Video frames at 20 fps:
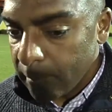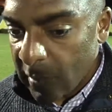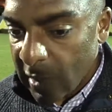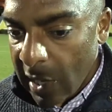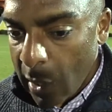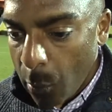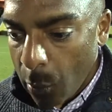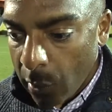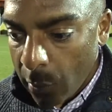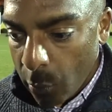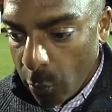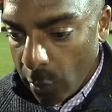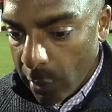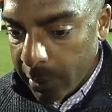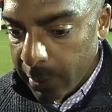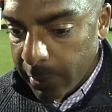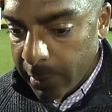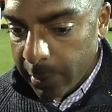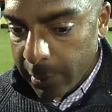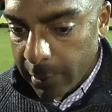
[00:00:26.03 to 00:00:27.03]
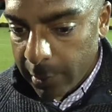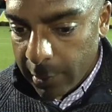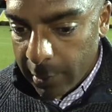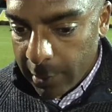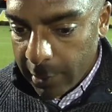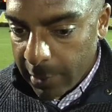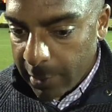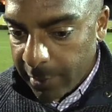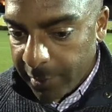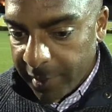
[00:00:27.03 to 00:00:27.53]
at 1-1,
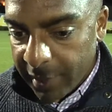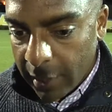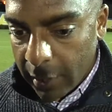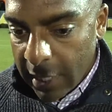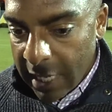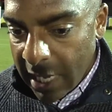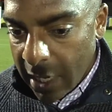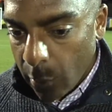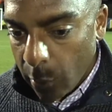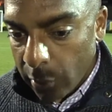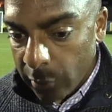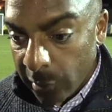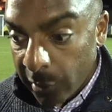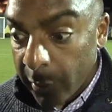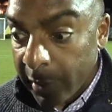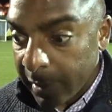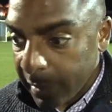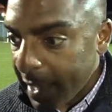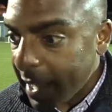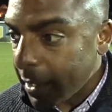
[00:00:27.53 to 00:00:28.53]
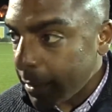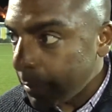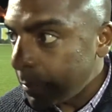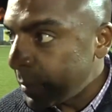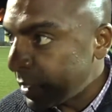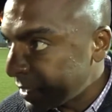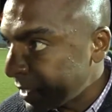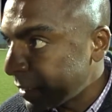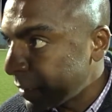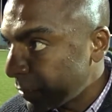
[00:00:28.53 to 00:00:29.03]
and I think uh, we're ruining that,
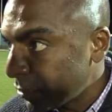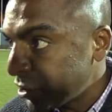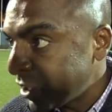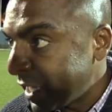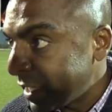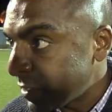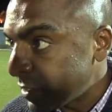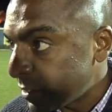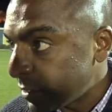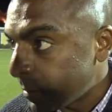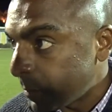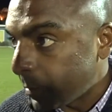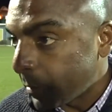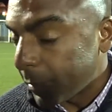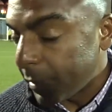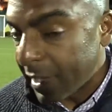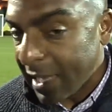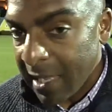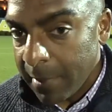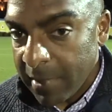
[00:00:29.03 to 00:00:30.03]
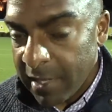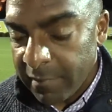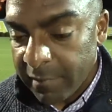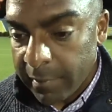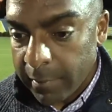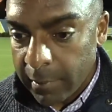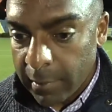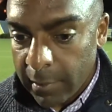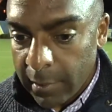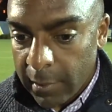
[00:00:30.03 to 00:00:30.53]
missing those chances to pull the game
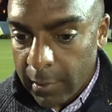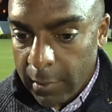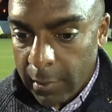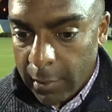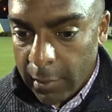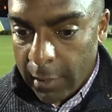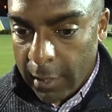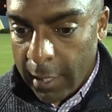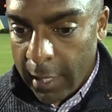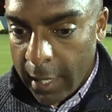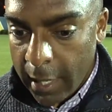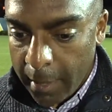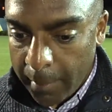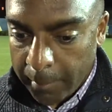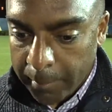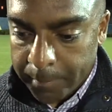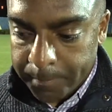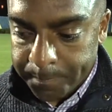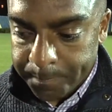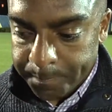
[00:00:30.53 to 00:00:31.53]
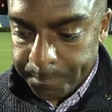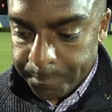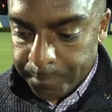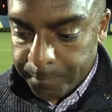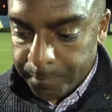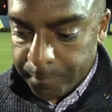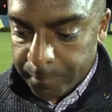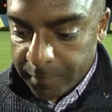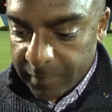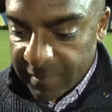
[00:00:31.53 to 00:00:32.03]
even. Um,
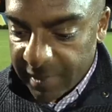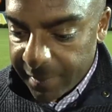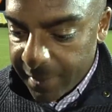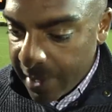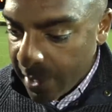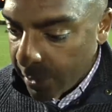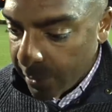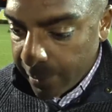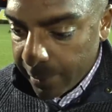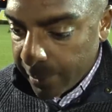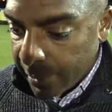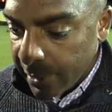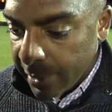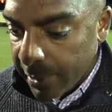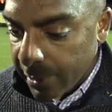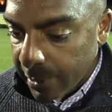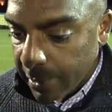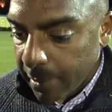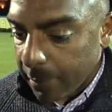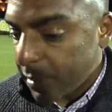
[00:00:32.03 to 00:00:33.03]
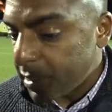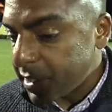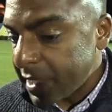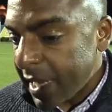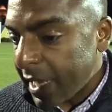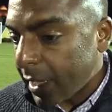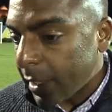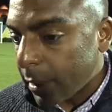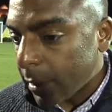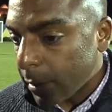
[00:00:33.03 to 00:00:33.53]
and then a, a
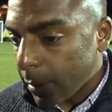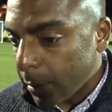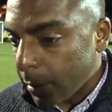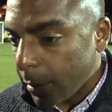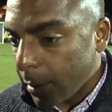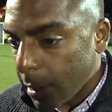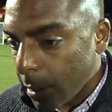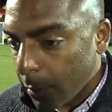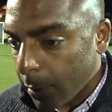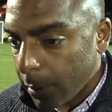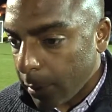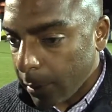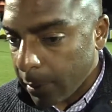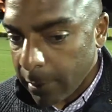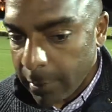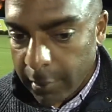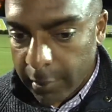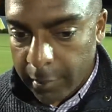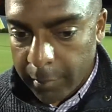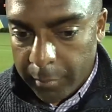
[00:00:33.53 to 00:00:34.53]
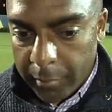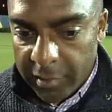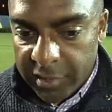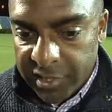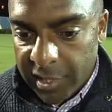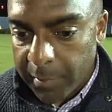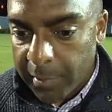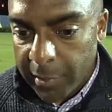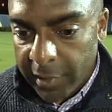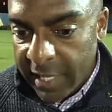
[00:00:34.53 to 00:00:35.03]
mistake, you know, a, a,
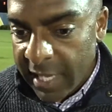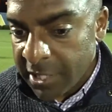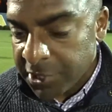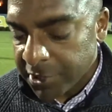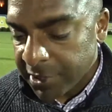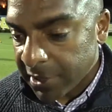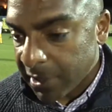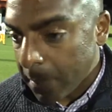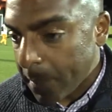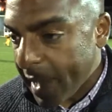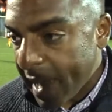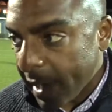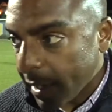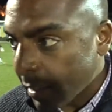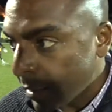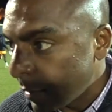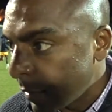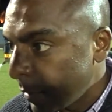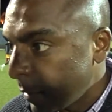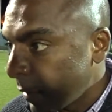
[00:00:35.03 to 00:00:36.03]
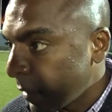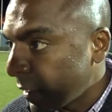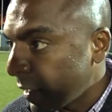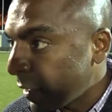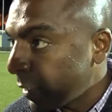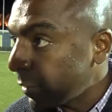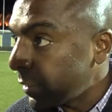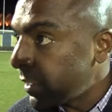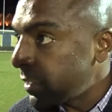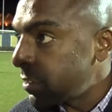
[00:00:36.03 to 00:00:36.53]
miscommunication at the back
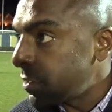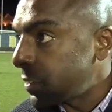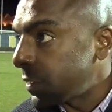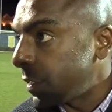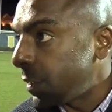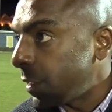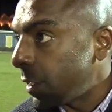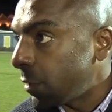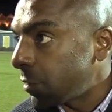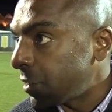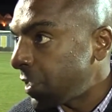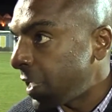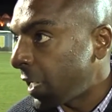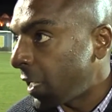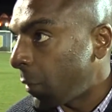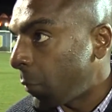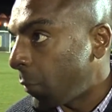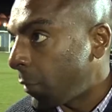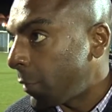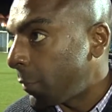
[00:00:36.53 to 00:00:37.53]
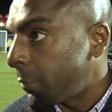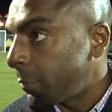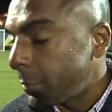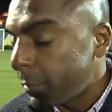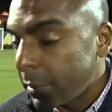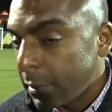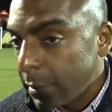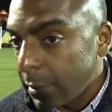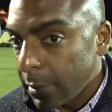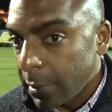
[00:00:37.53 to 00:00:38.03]
kind of leads to their second one.
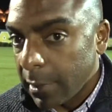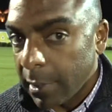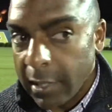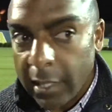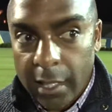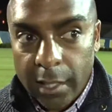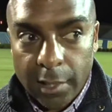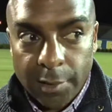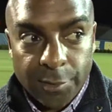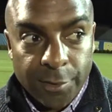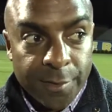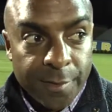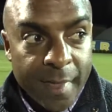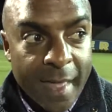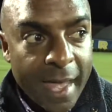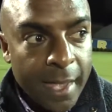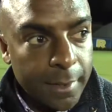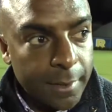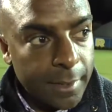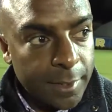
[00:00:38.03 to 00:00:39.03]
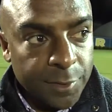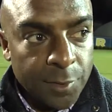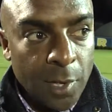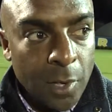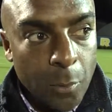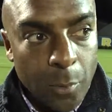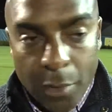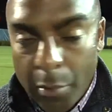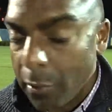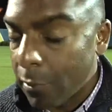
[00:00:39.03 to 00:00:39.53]
Uh, other than that, I
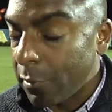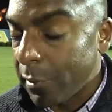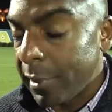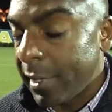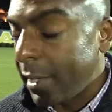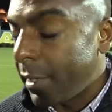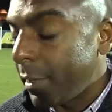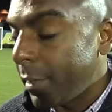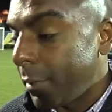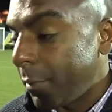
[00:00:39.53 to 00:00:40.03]
thought we were really,